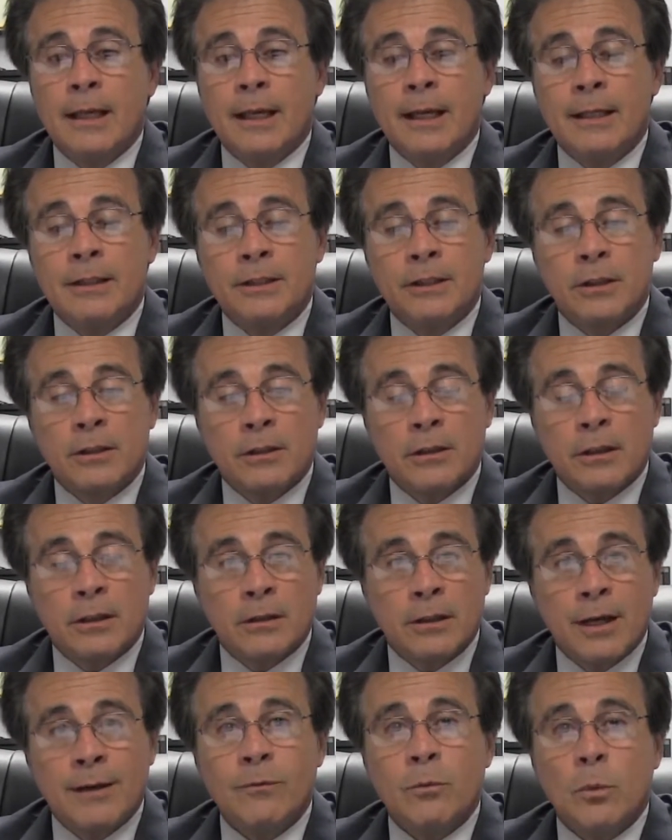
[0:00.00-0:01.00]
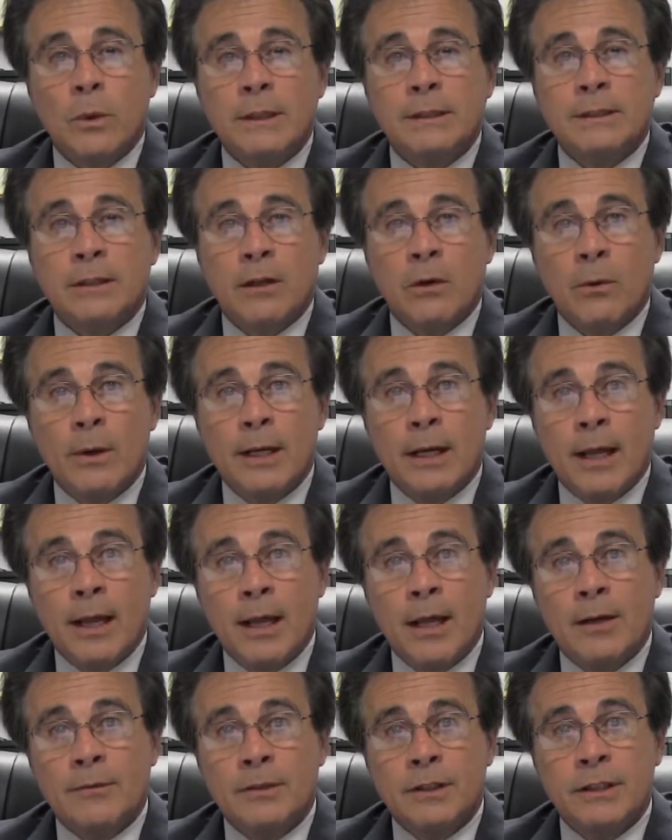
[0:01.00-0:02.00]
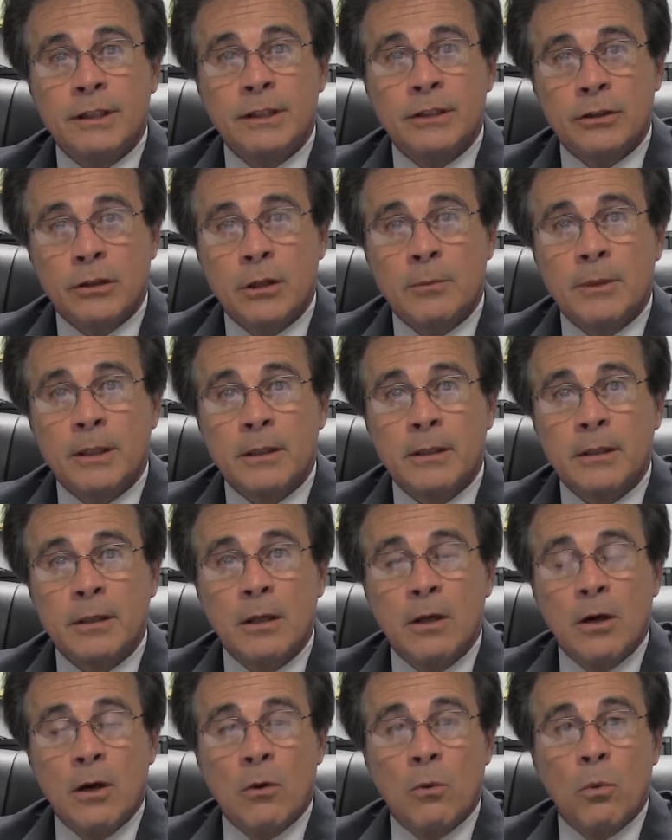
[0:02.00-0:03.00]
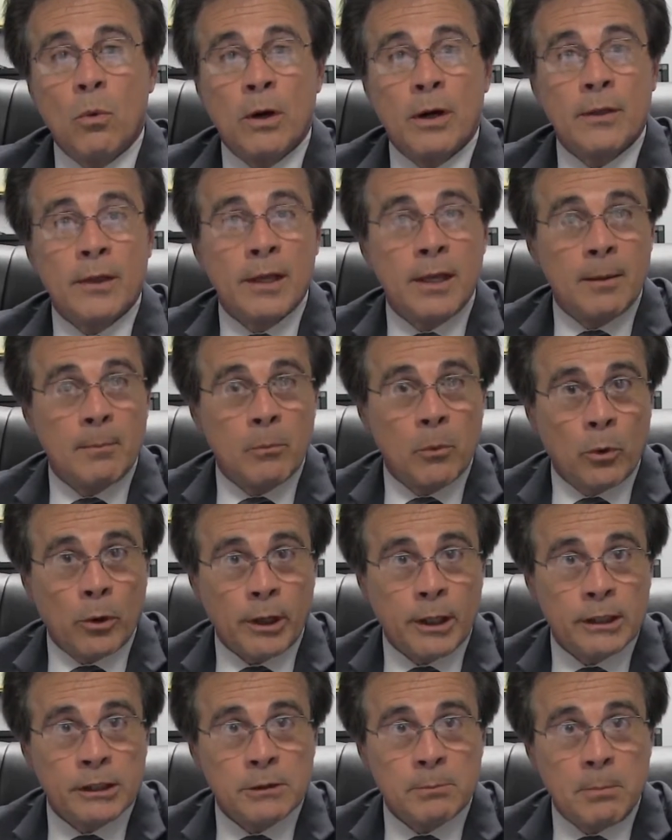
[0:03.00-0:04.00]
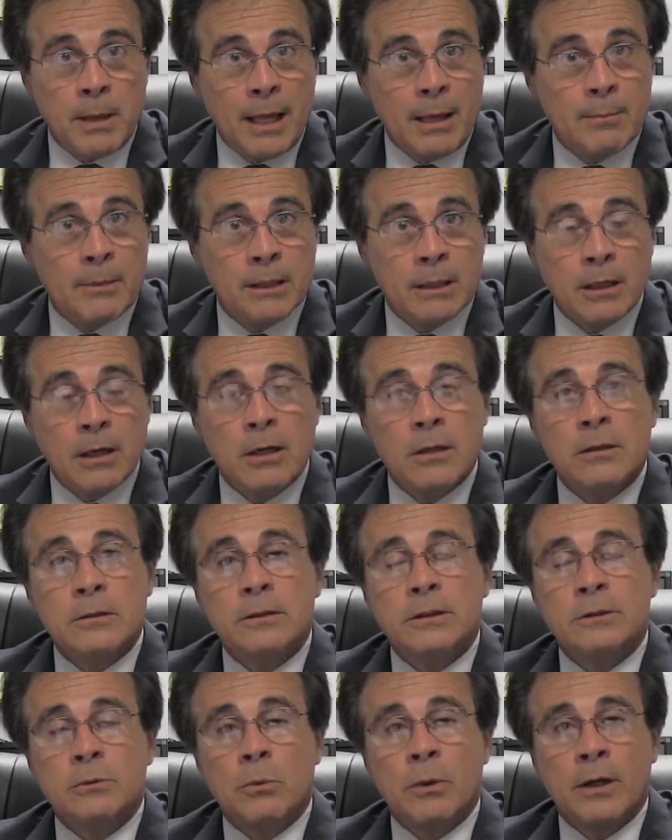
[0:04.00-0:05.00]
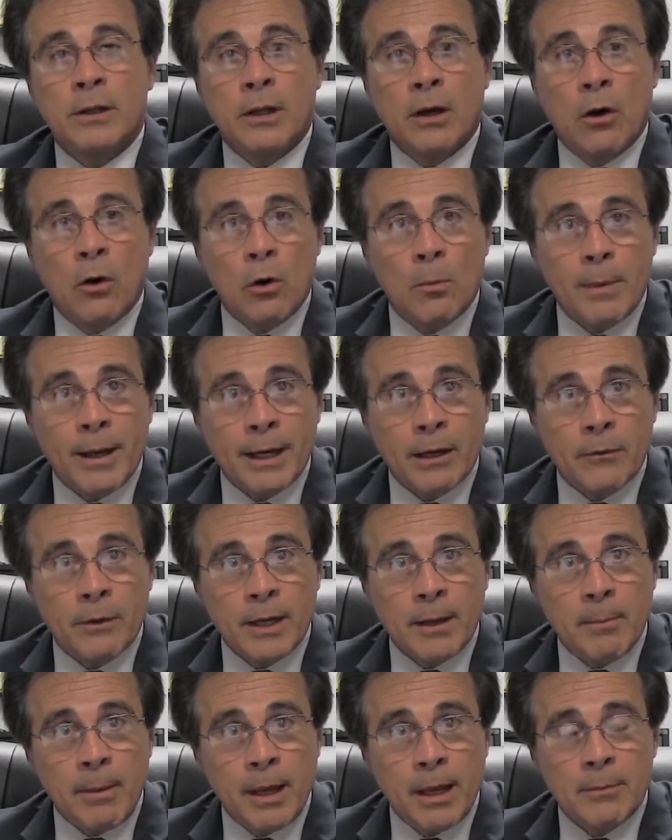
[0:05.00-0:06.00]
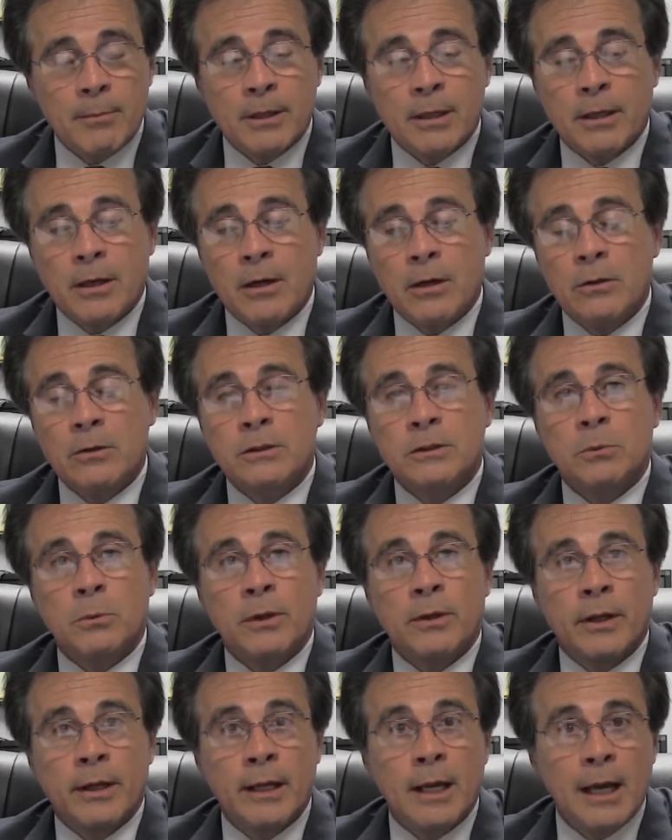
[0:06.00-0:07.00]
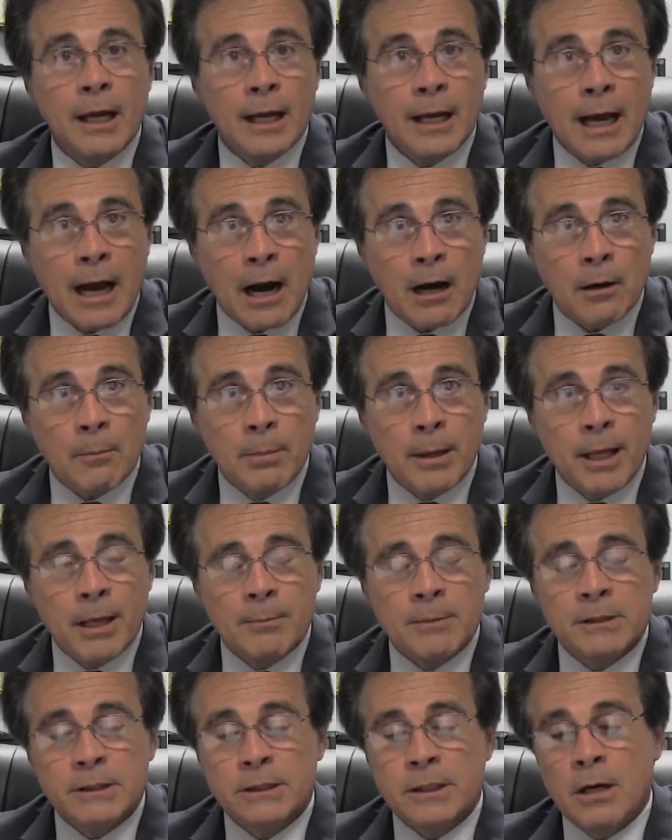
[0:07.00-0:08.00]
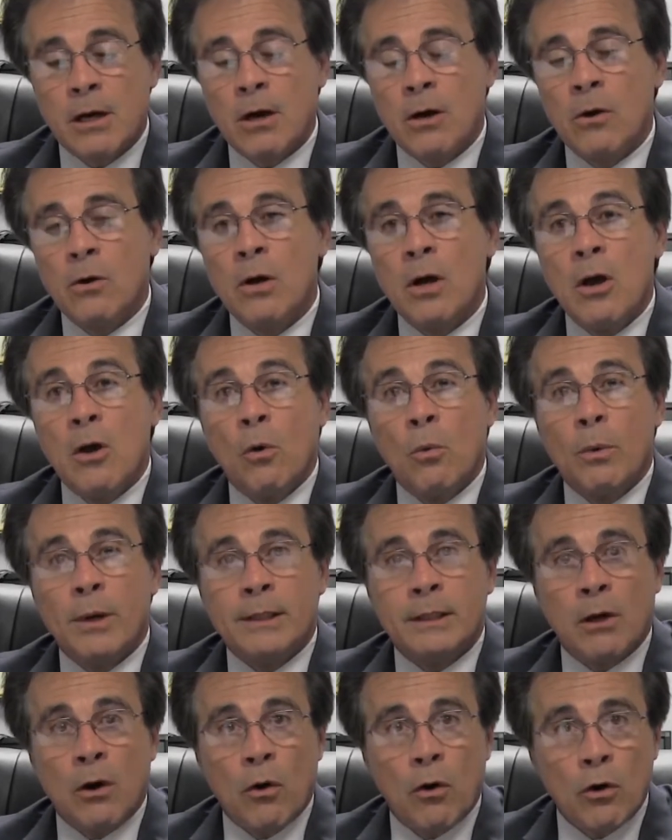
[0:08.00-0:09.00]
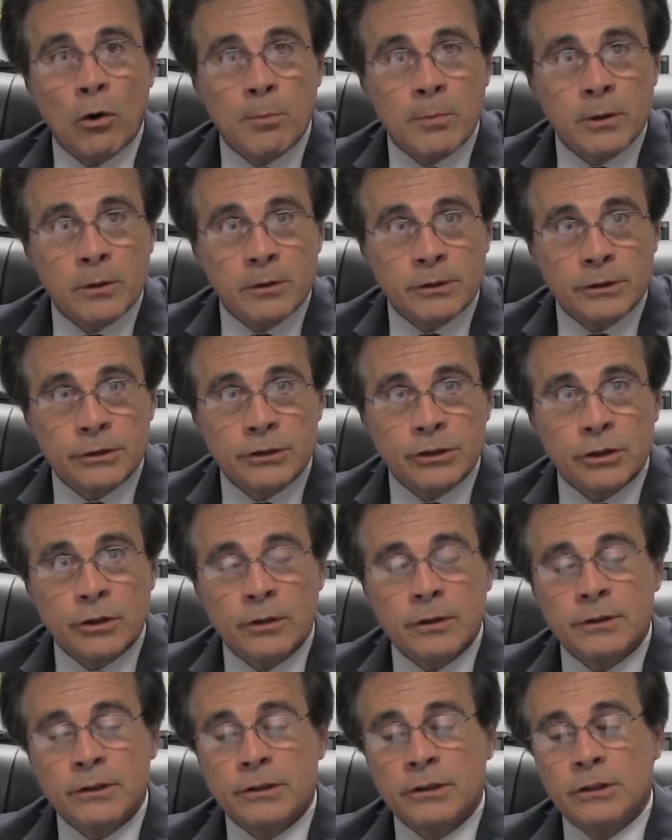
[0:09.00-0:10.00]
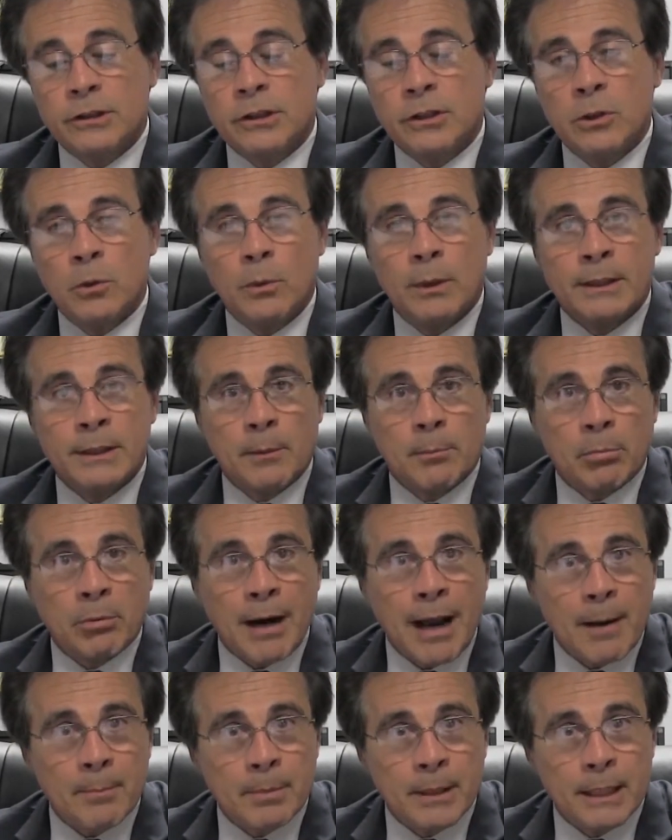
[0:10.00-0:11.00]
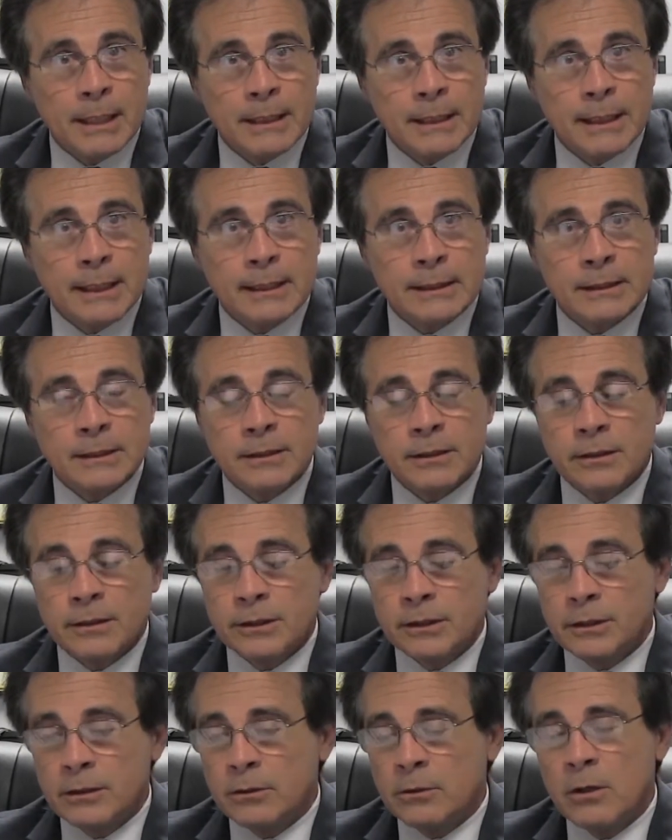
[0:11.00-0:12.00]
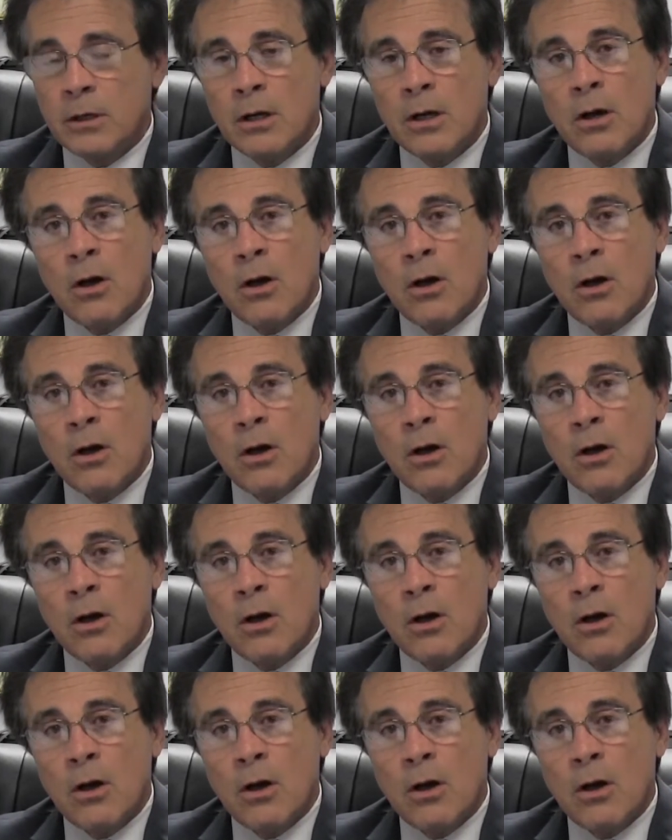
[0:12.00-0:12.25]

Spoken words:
and your loved ones are going to have to determine where the mortgage payment goes, where the home equity payment goes, where the car payments go, when the homeowner's insurance is due, when the property taxes are due,